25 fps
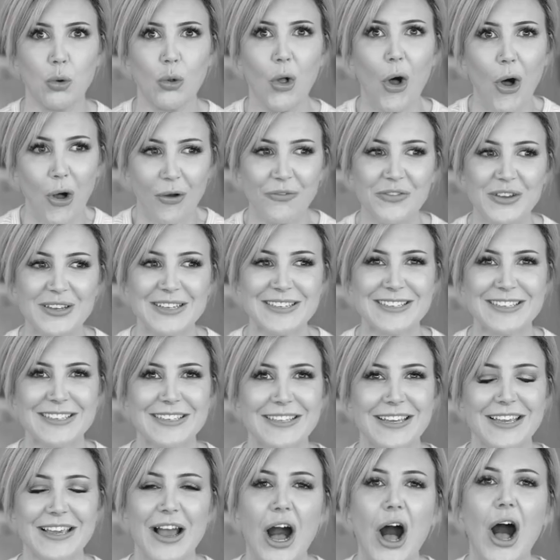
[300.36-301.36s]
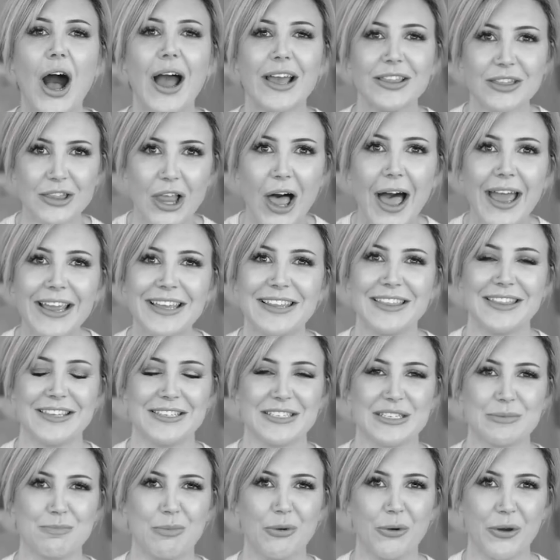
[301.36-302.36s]
well, obviously I like
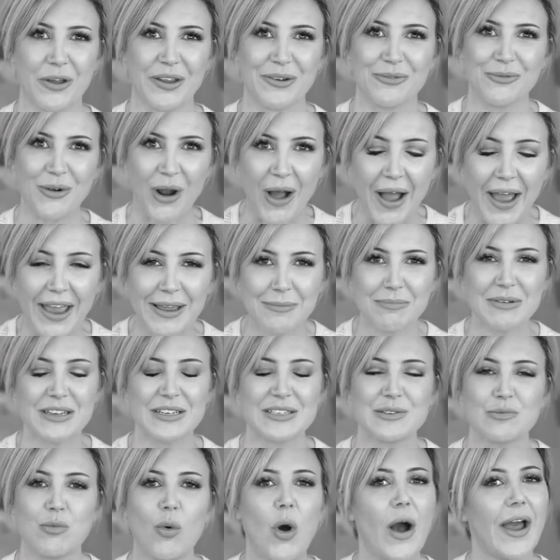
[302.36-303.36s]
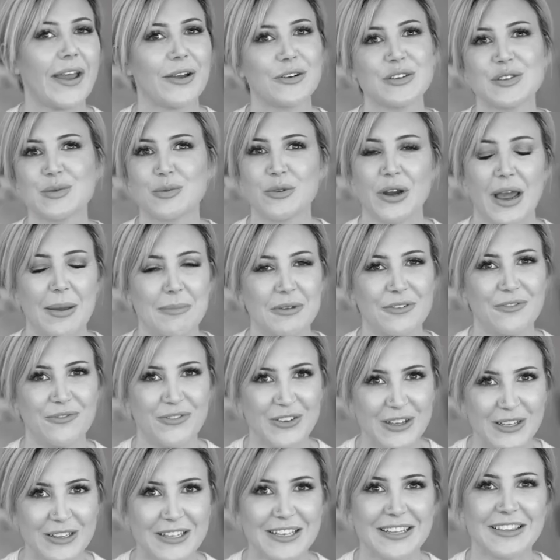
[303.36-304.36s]
this boy, right? Because why else would I be
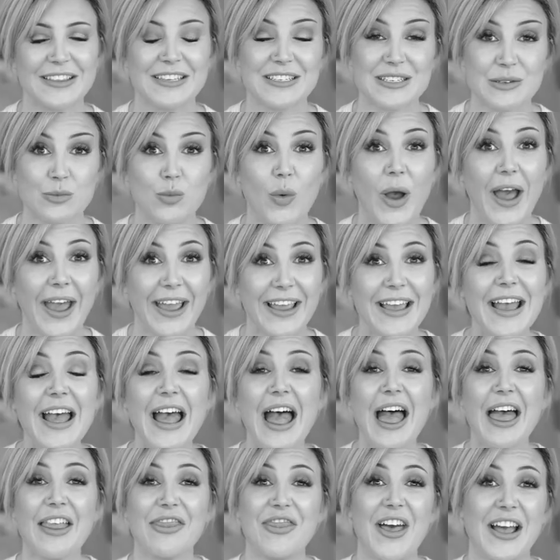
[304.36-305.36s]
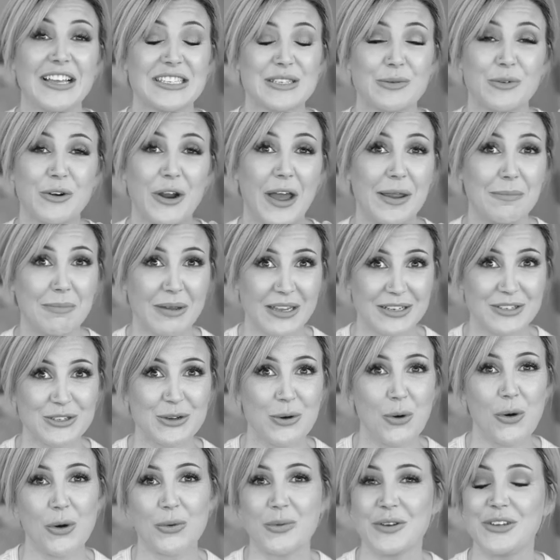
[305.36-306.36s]
feeling this way? That's what I'd been
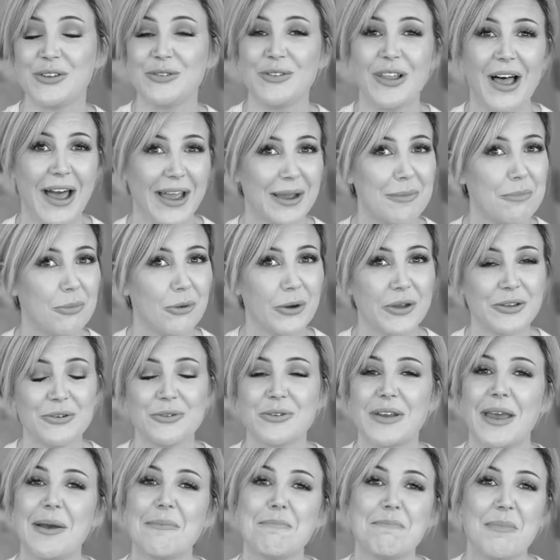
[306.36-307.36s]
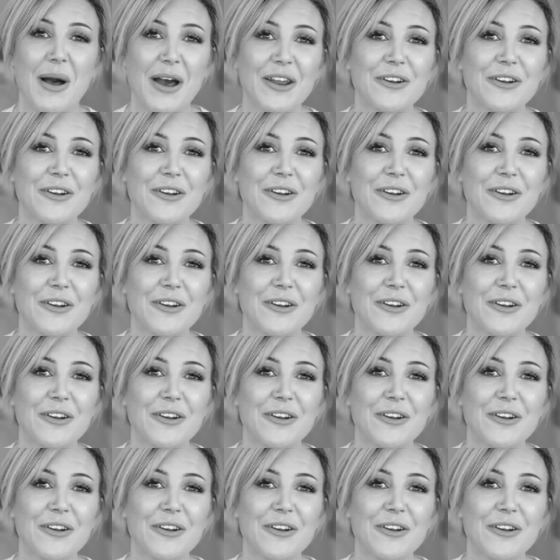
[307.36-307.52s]
taught. When you like a boy, you'll get